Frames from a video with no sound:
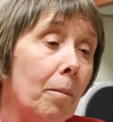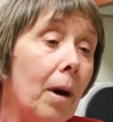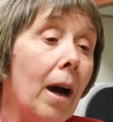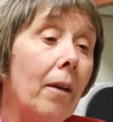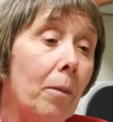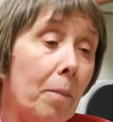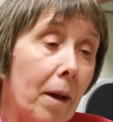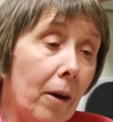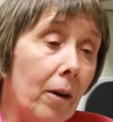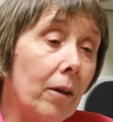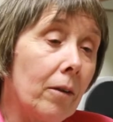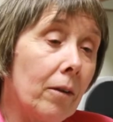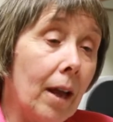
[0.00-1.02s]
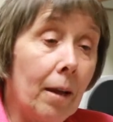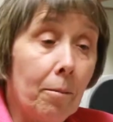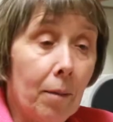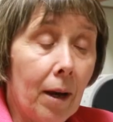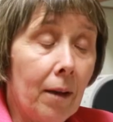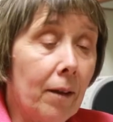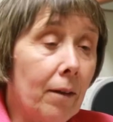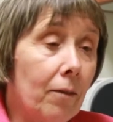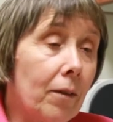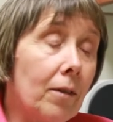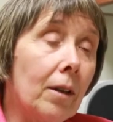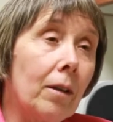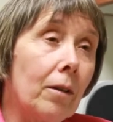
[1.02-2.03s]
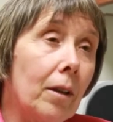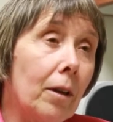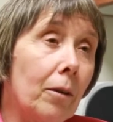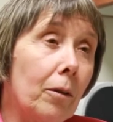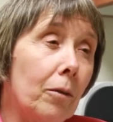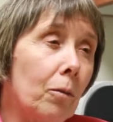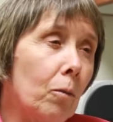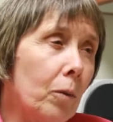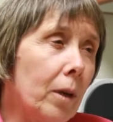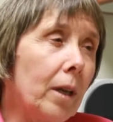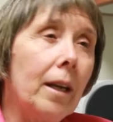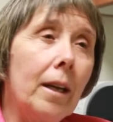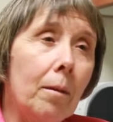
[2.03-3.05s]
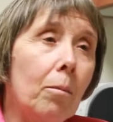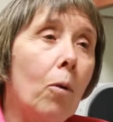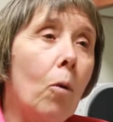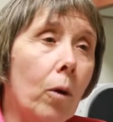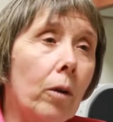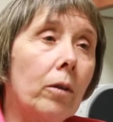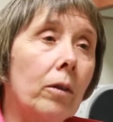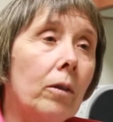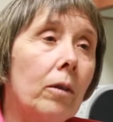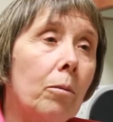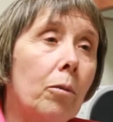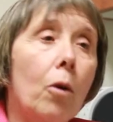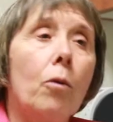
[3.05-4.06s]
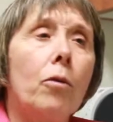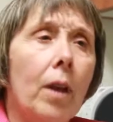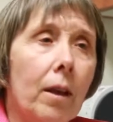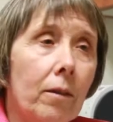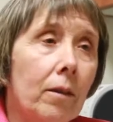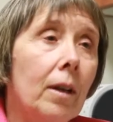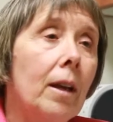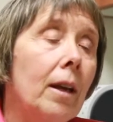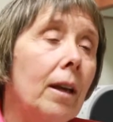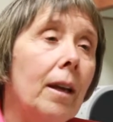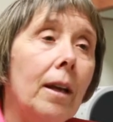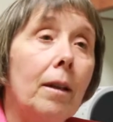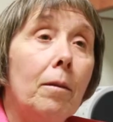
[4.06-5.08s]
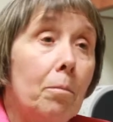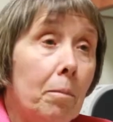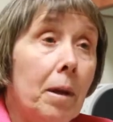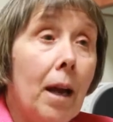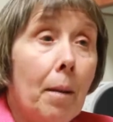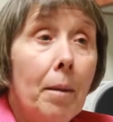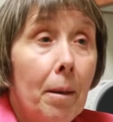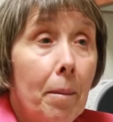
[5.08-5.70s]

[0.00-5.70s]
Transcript: by the parents and by the facilitators, really important process in becoming